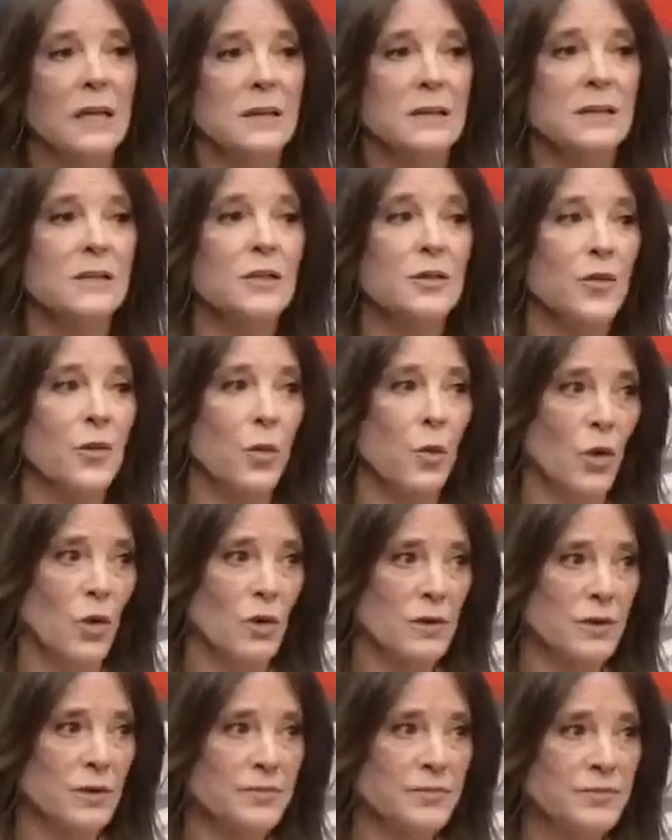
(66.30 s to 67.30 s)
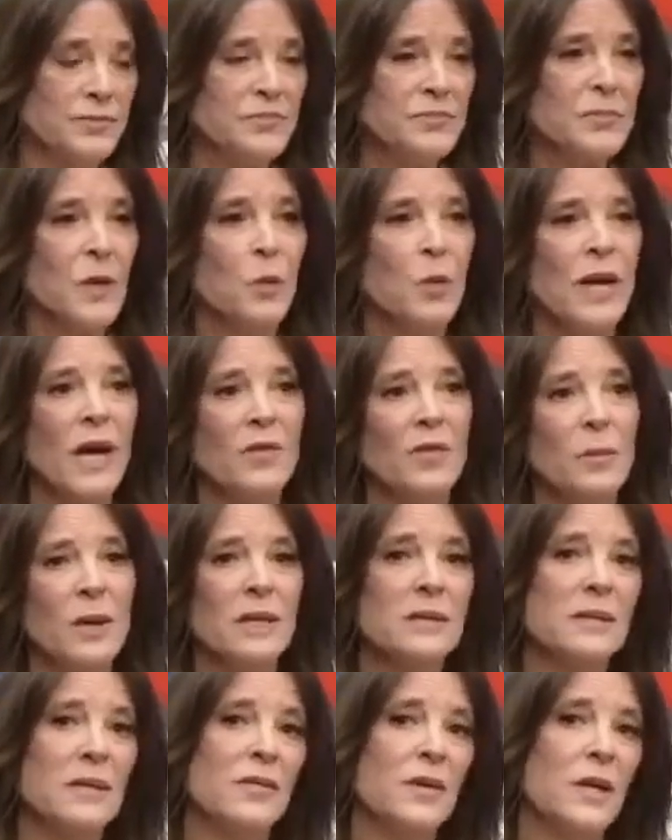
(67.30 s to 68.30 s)
It is a different world. We have
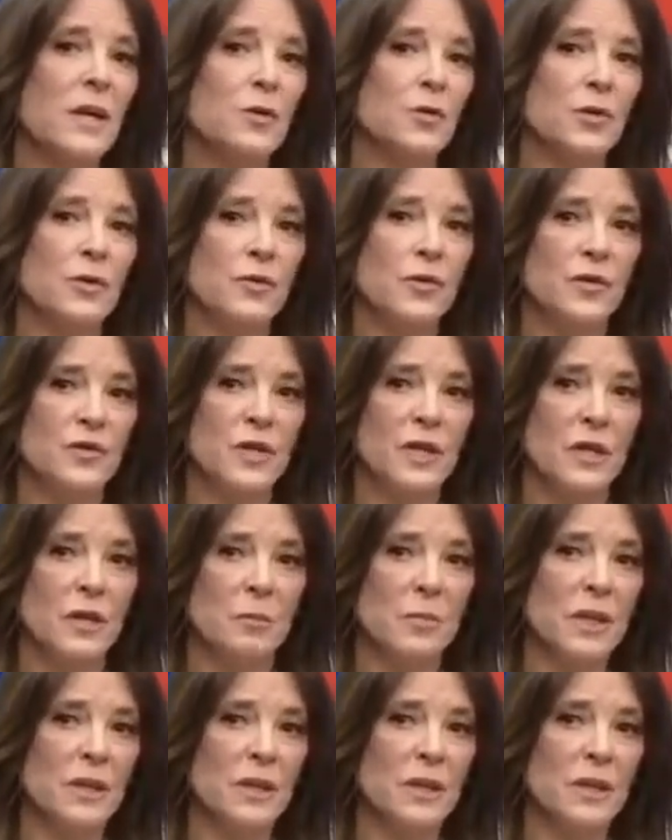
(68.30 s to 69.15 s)
about 750